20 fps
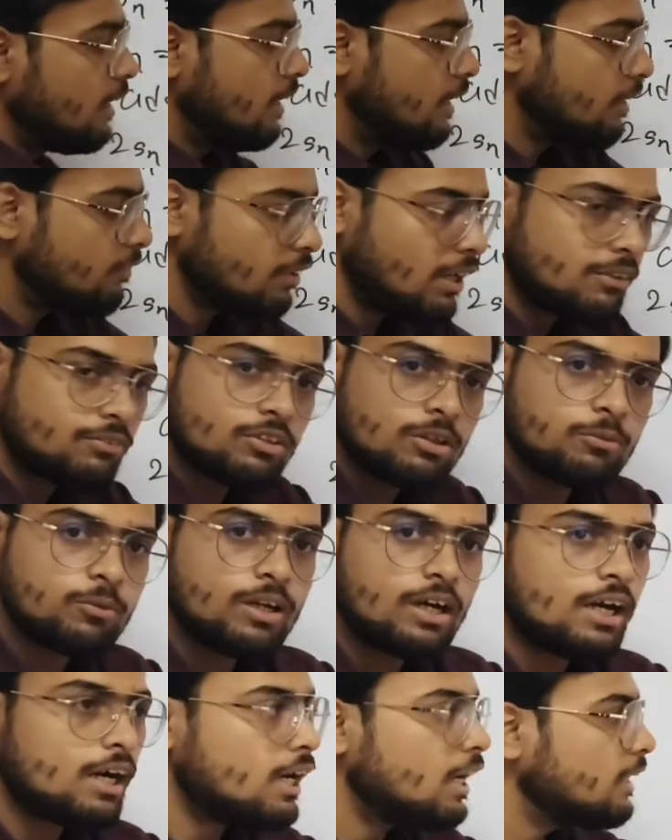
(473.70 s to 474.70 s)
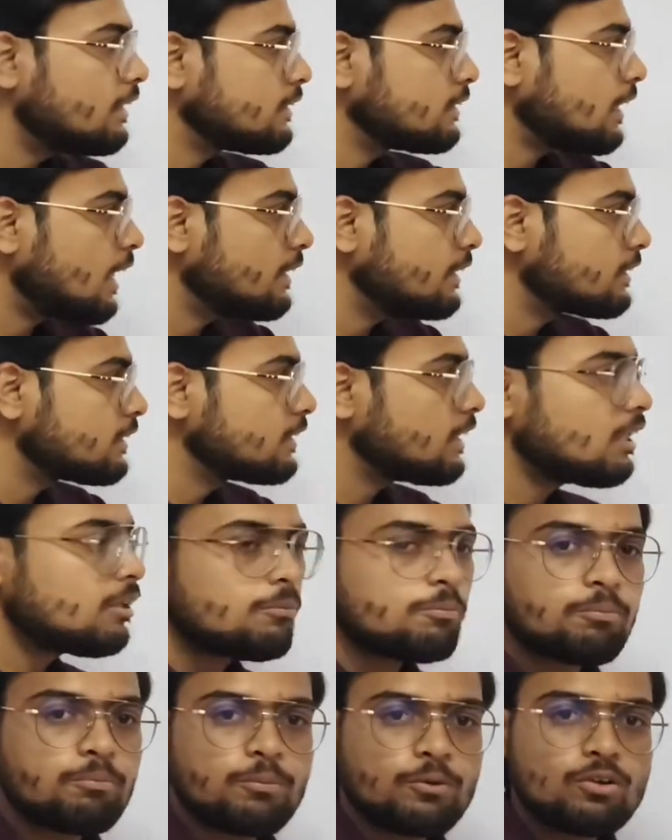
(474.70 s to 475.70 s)
required formula, and this is the
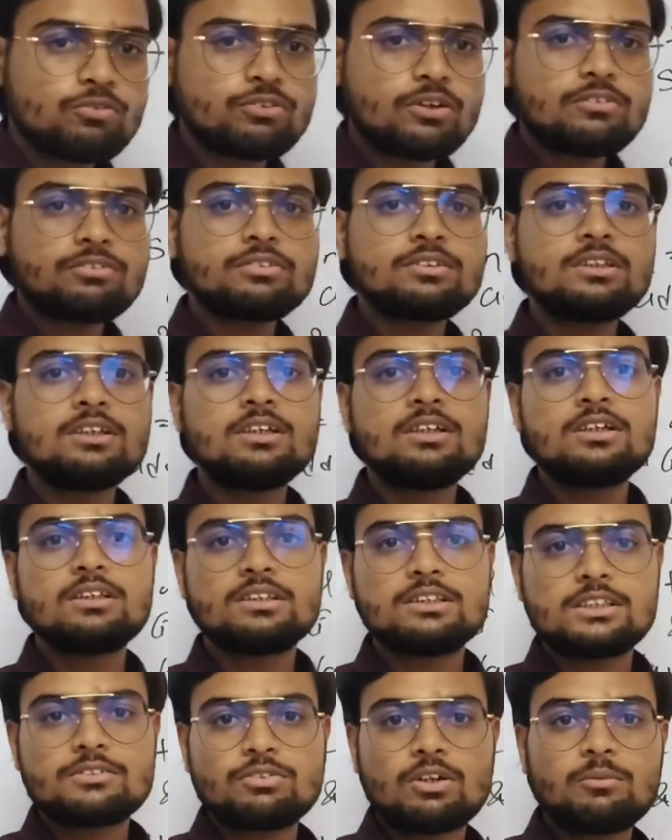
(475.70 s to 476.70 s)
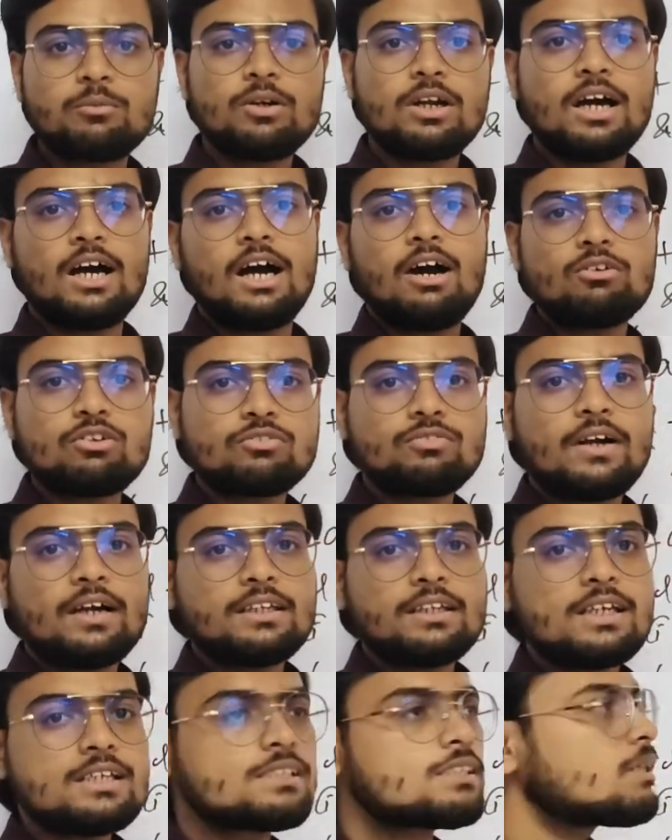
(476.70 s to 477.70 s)
proof of this formula, how to find the